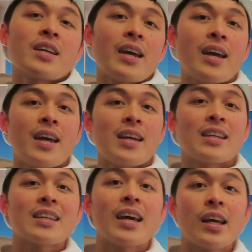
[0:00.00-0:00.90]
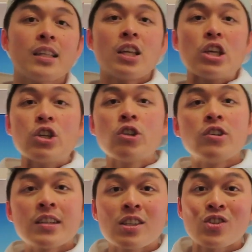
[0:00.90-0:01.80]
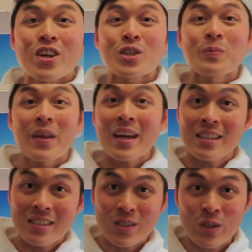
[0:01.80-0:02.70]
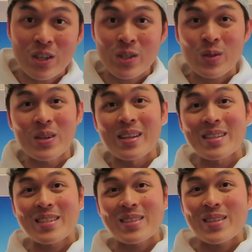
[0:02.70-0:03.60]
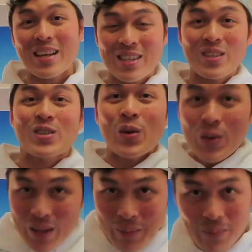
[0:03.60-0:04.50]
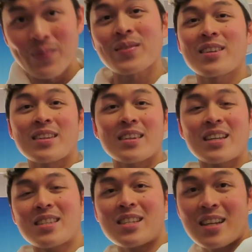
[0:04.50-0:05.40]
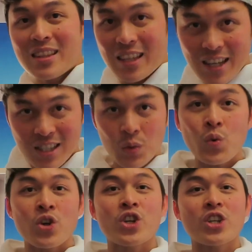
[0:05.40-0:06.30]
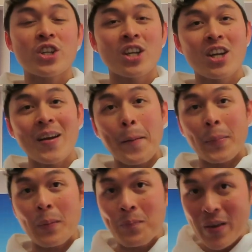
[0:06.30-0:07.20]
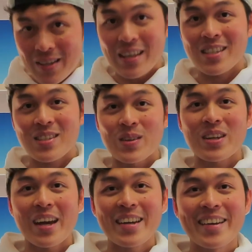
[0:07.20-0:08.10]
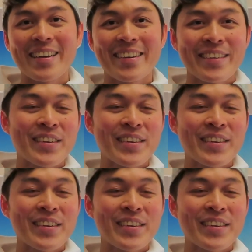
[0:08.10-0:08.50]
And again, you don't need to explain to the students, just show them that this is the word, the biggest, okay?